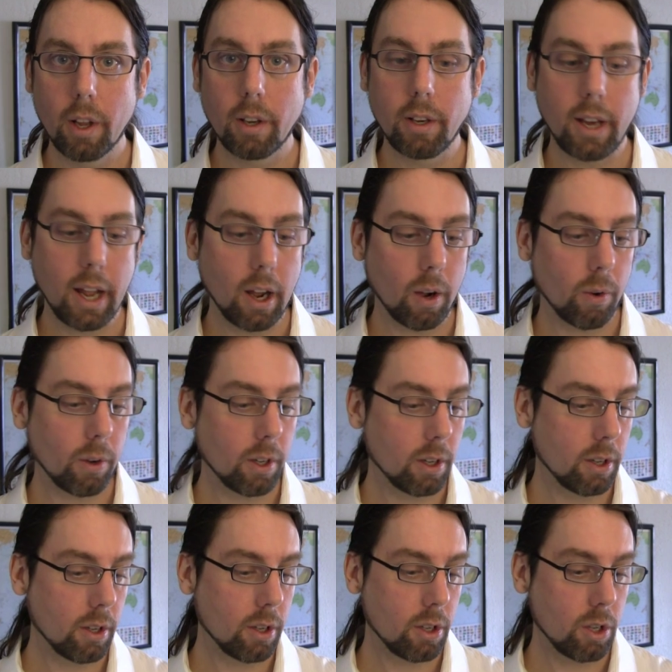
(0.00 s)
Now,
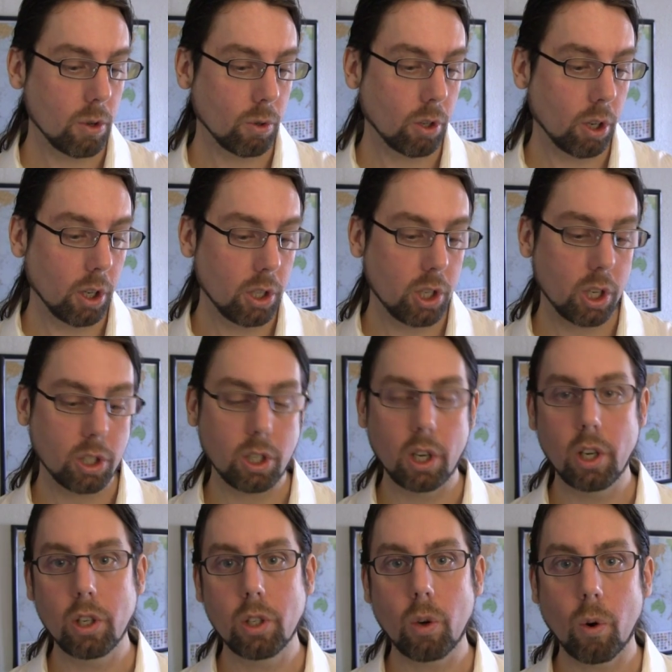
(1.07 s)
you could just
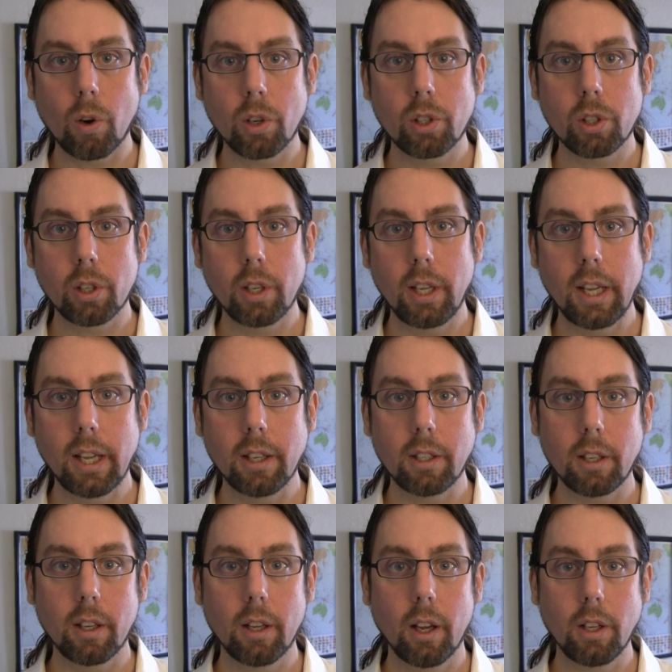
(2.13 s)
endorse
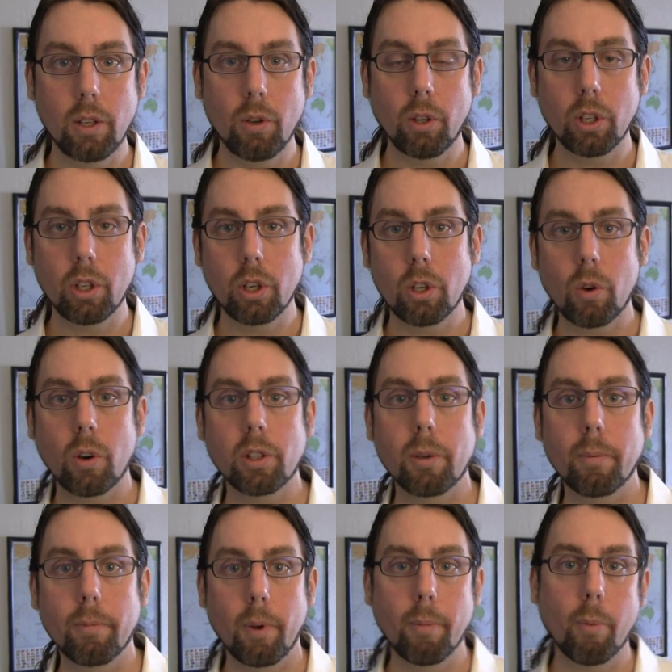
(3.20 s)
it. You could endorse
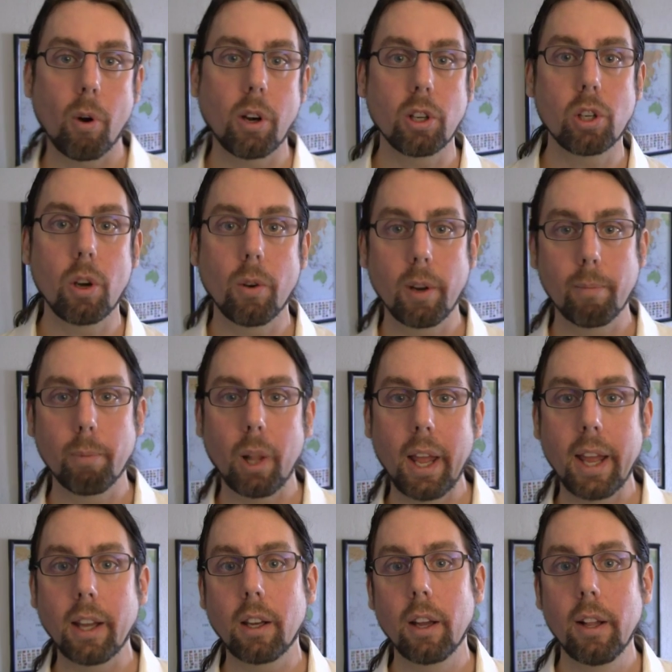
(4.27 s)
a mortgage note in
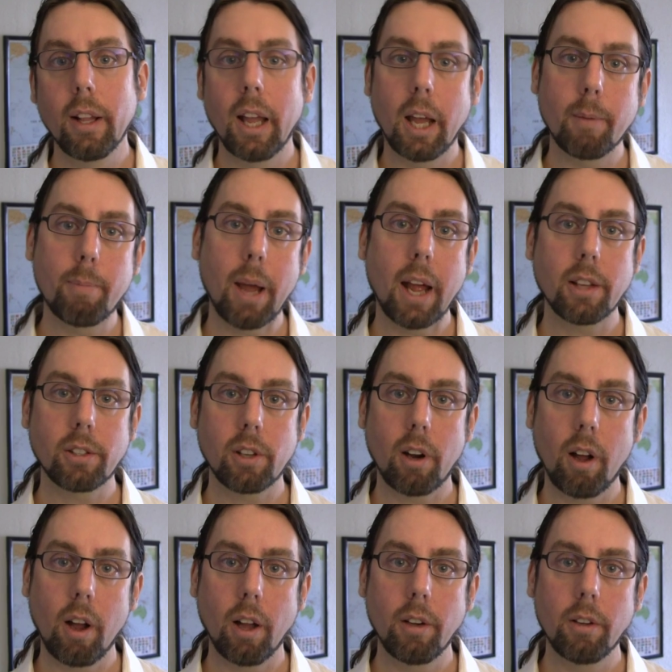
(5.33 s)
blank and pass it
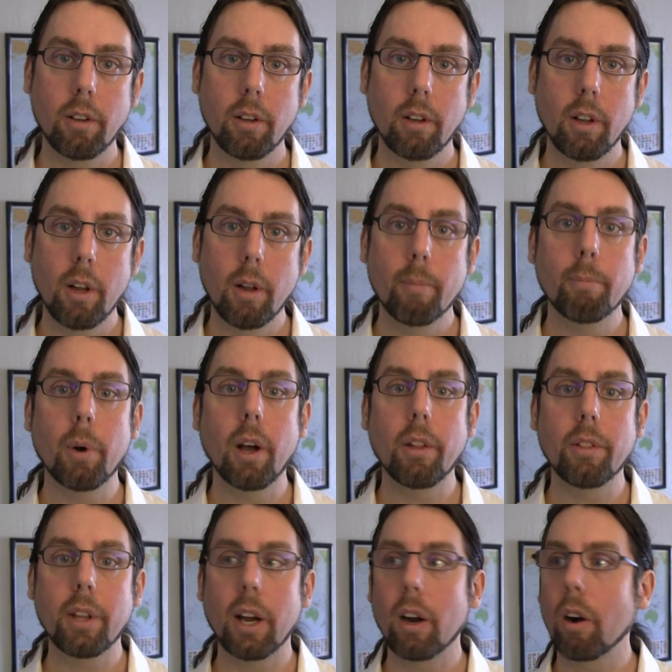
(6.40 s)
on,
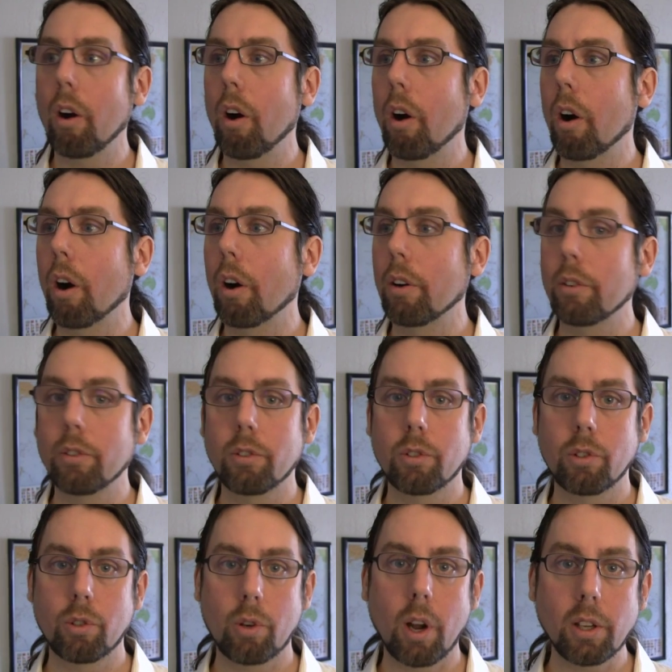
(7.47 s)
but there are
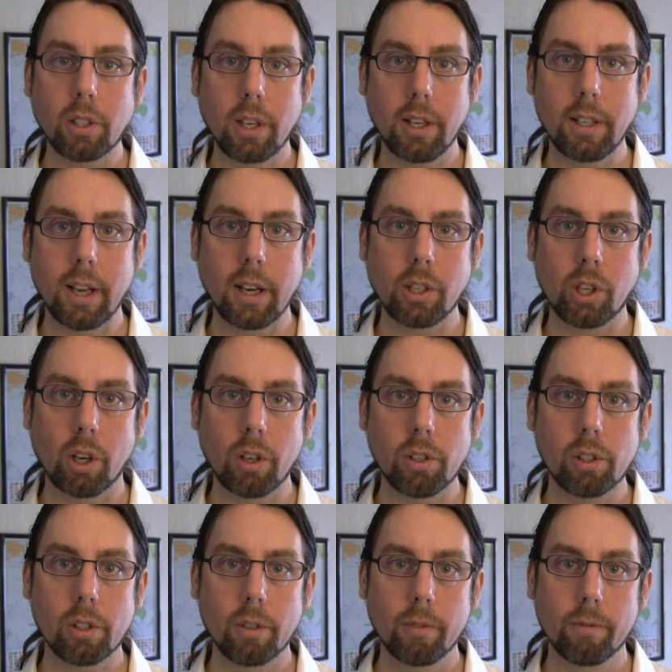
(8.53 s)
trust
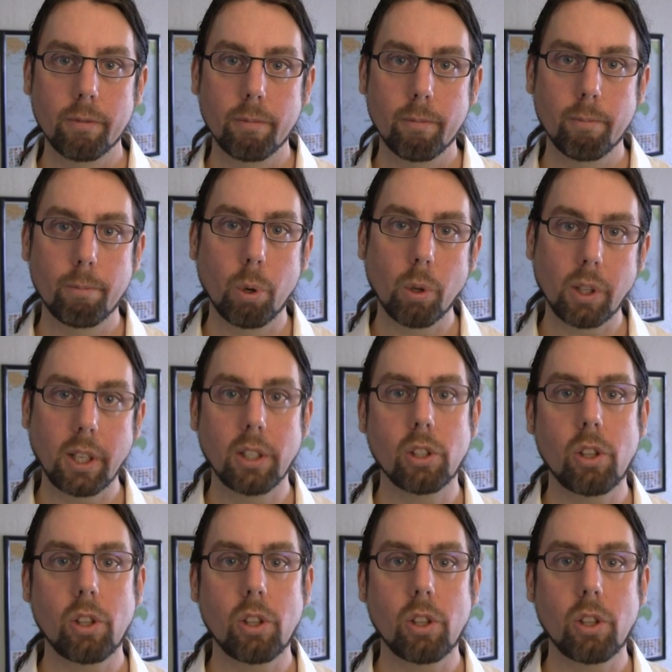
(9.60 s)
indentures, pooling and